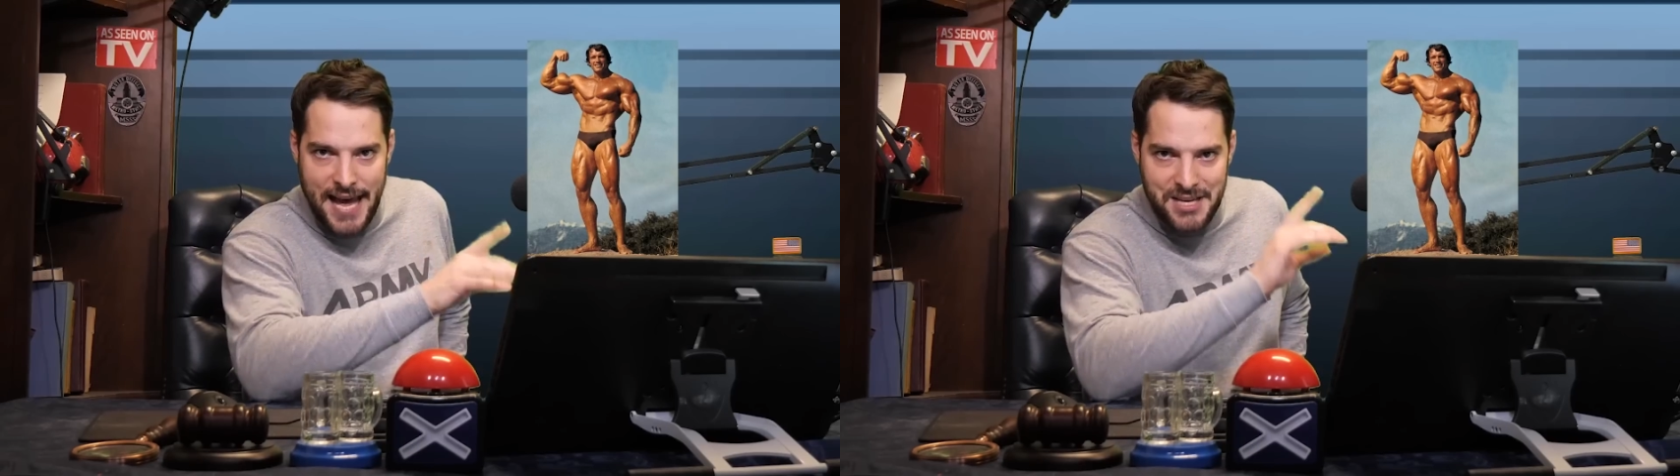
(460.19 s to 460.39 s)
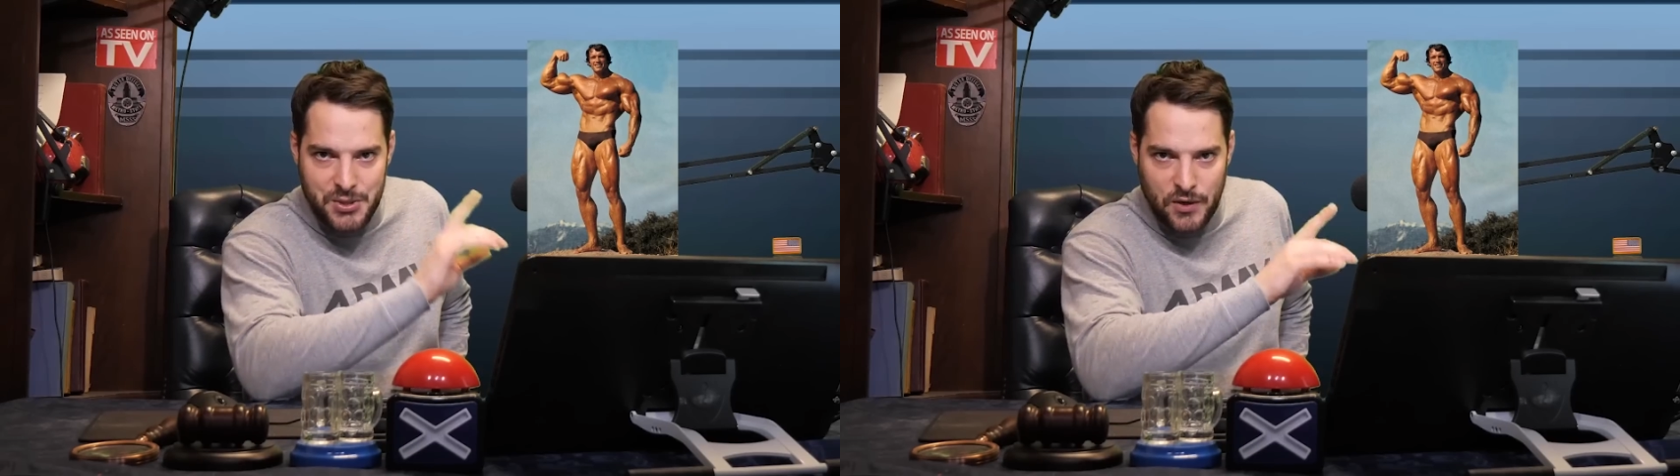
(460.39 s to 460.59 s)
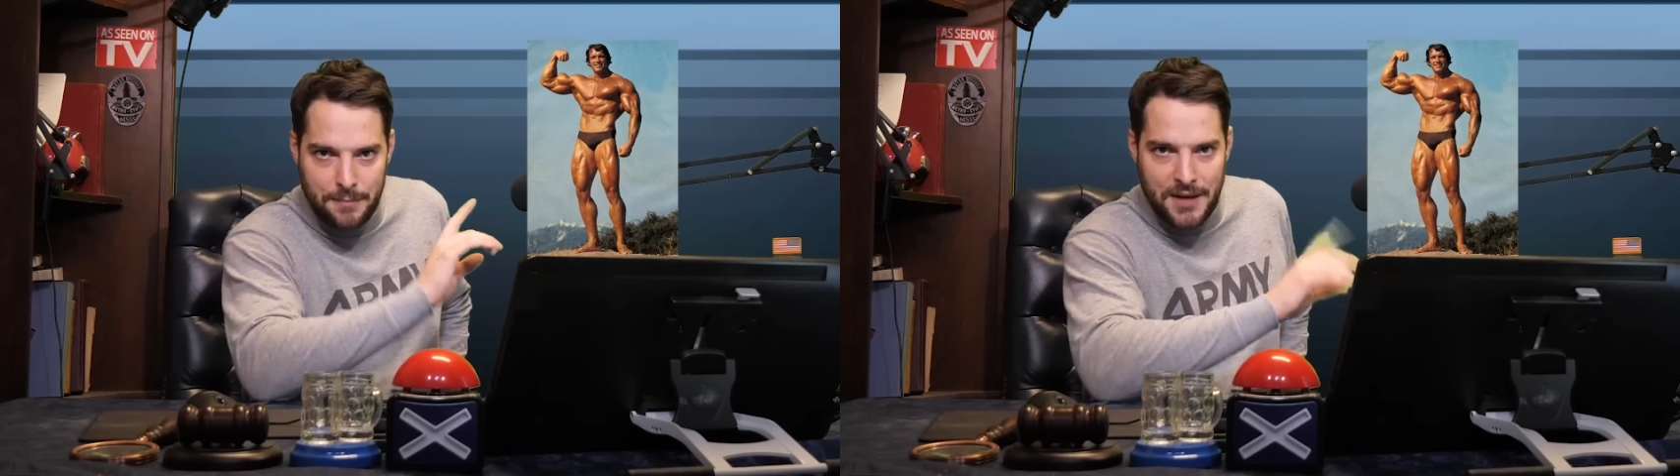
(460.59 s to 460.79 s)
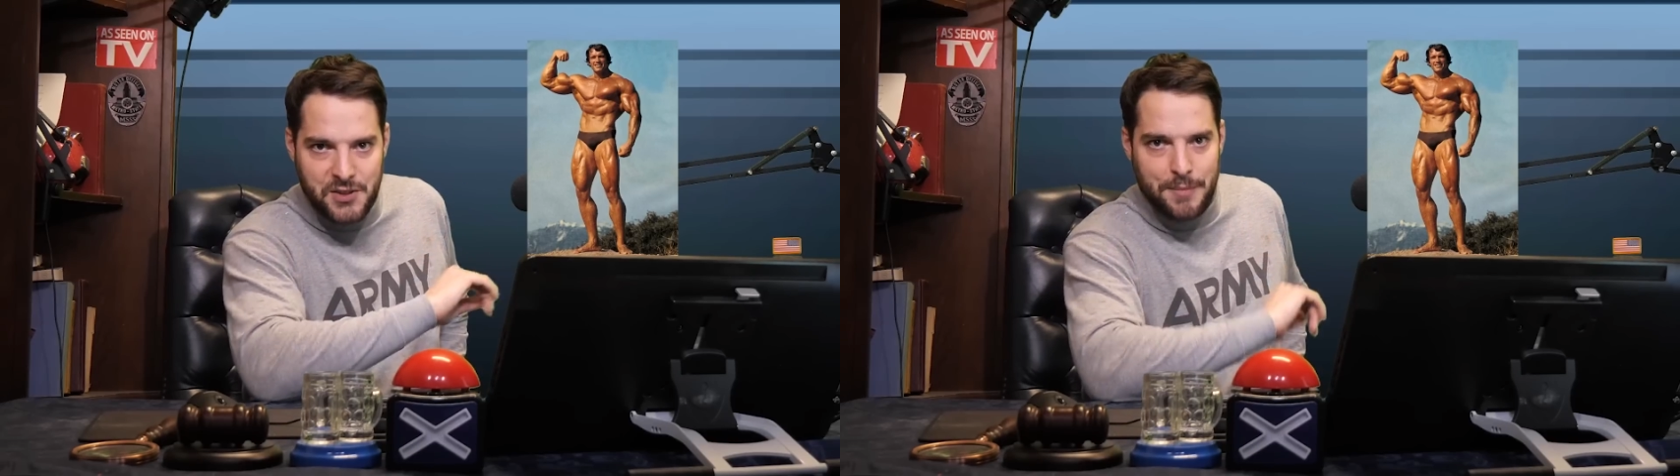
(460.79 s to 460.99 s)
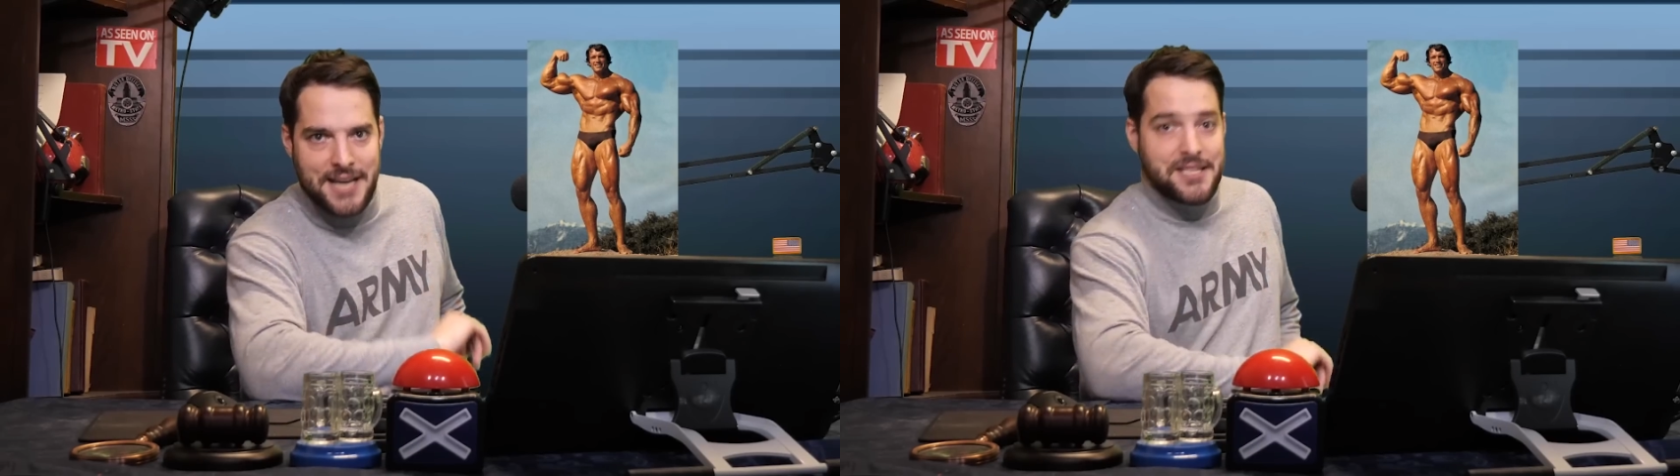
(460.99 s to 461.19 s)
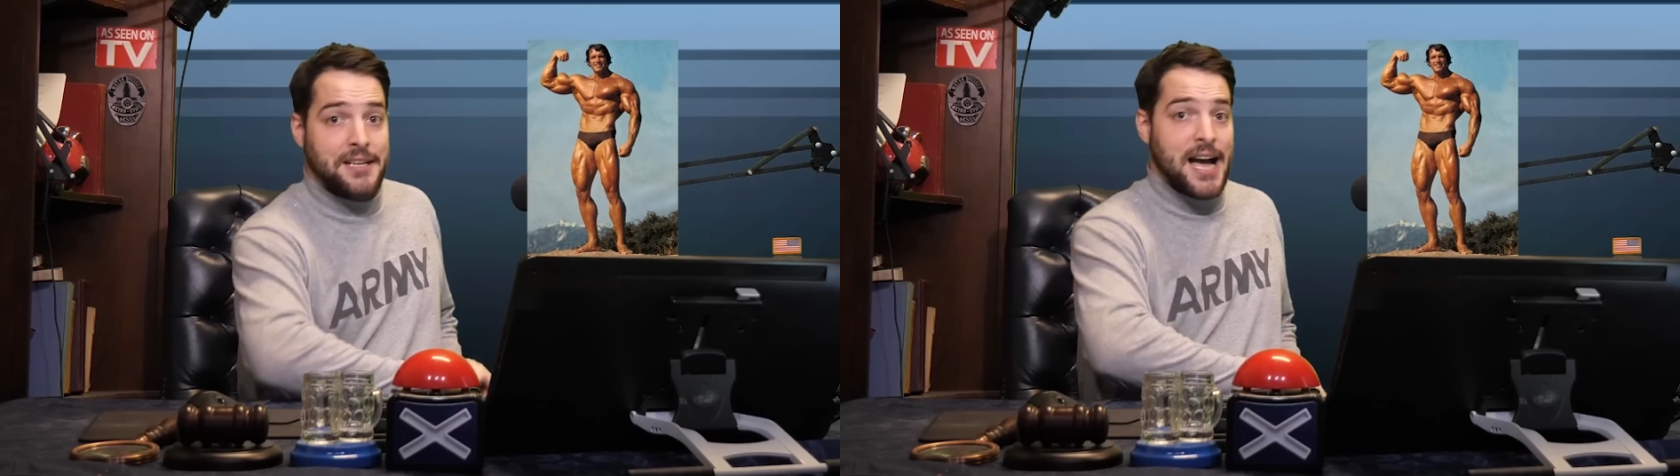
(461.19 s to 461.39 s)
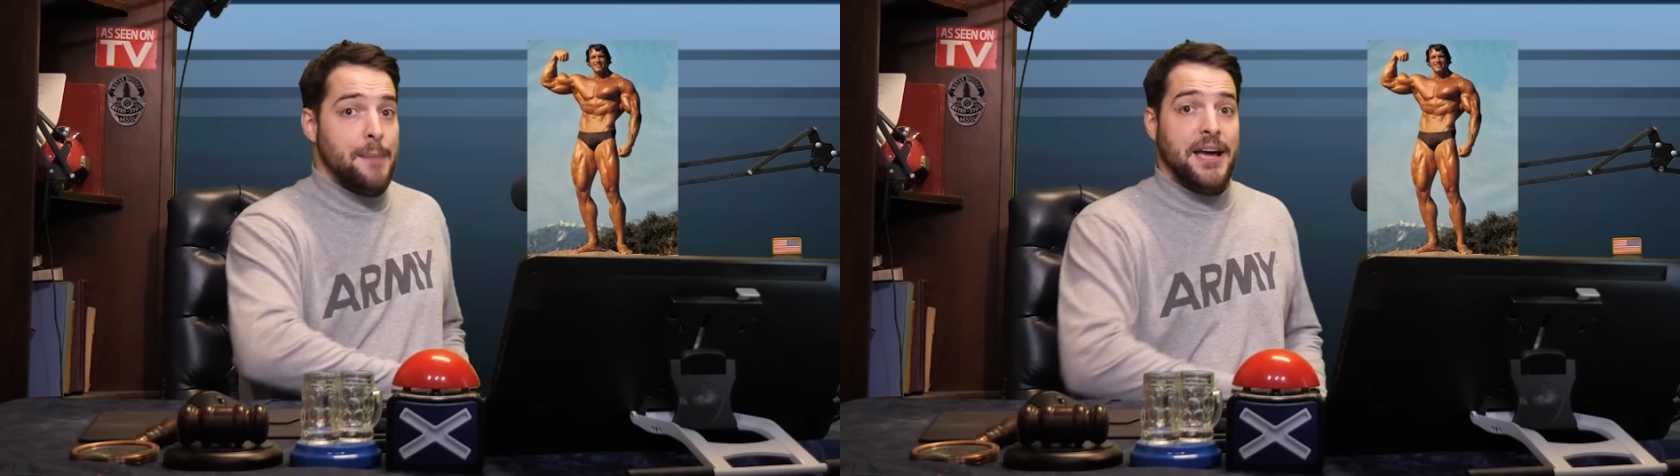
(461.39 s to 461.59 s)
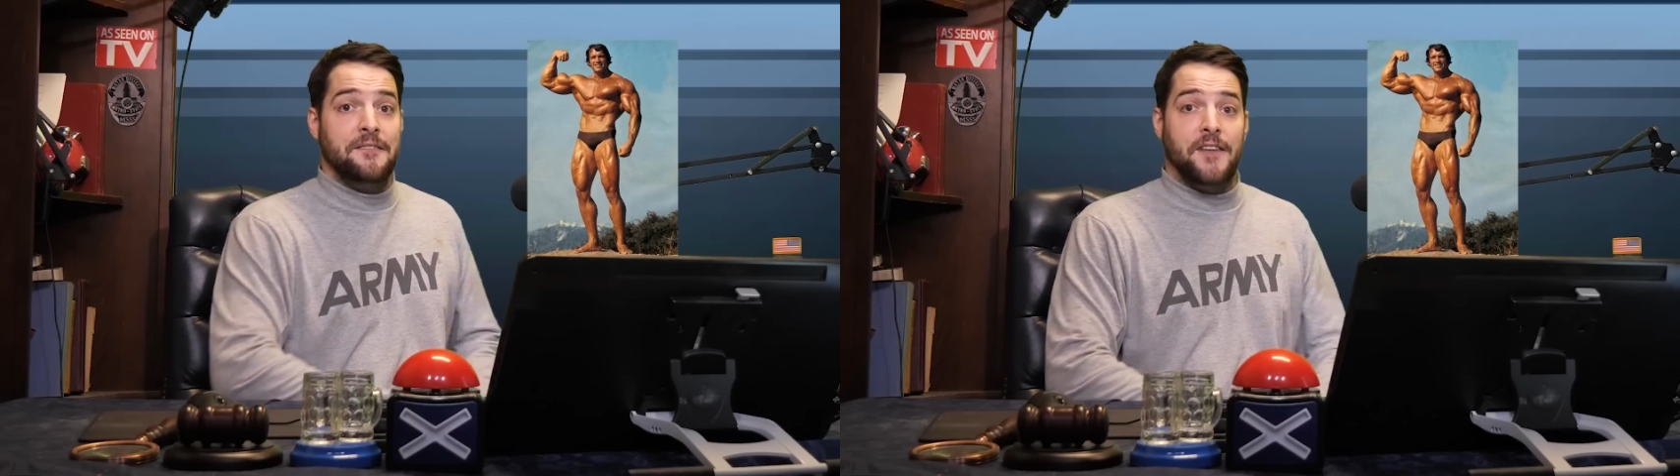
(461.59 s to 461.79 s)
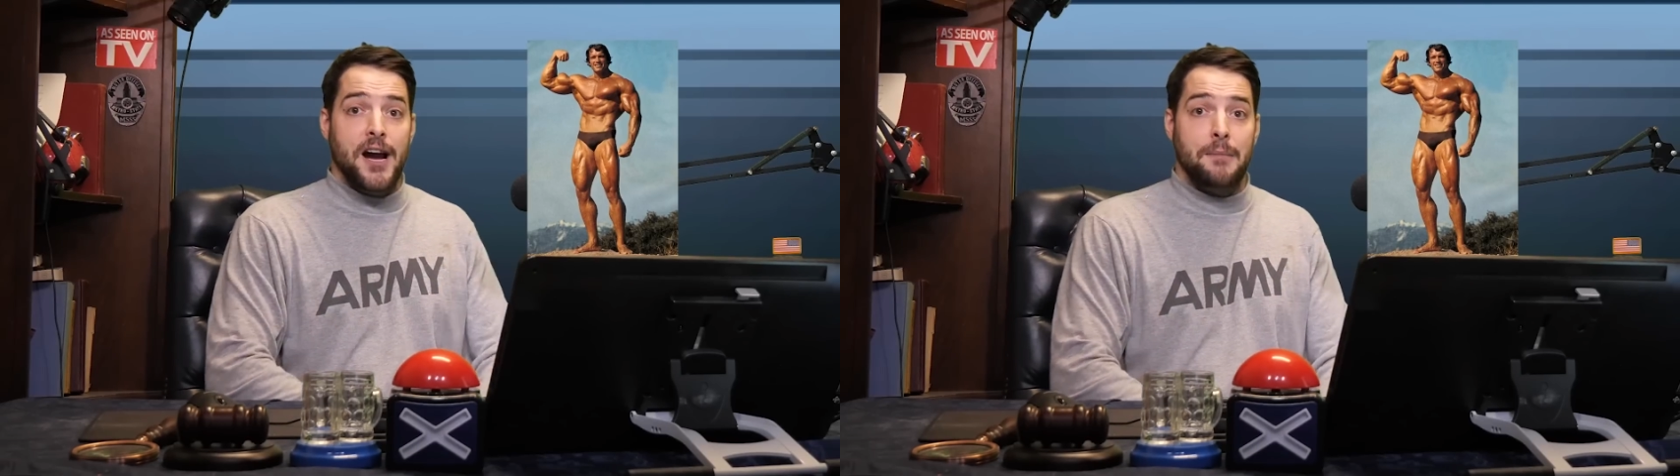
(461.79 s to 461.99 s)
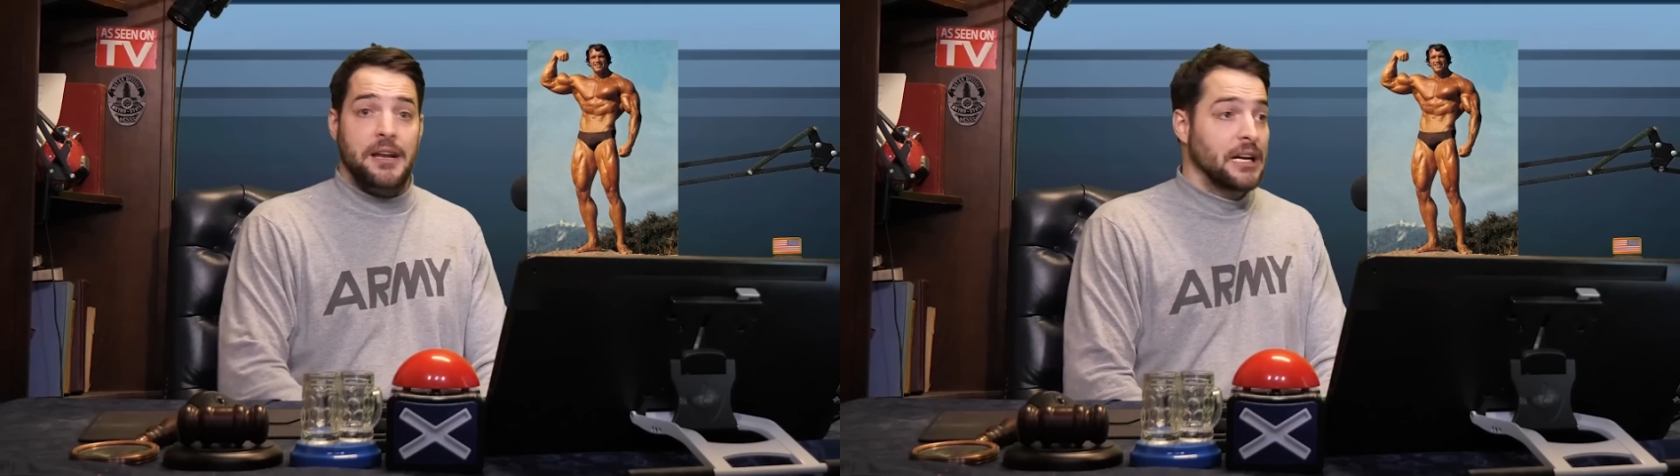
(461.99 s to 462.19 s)
that sort of muscle mass in a combat
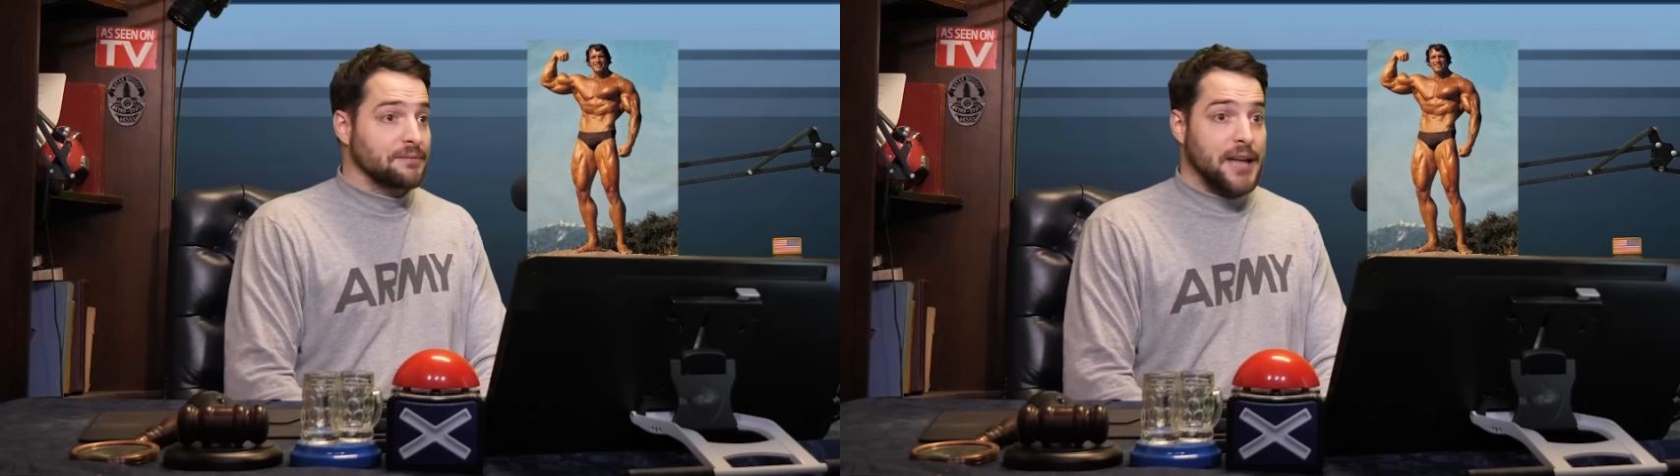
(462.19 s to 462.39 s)
environment.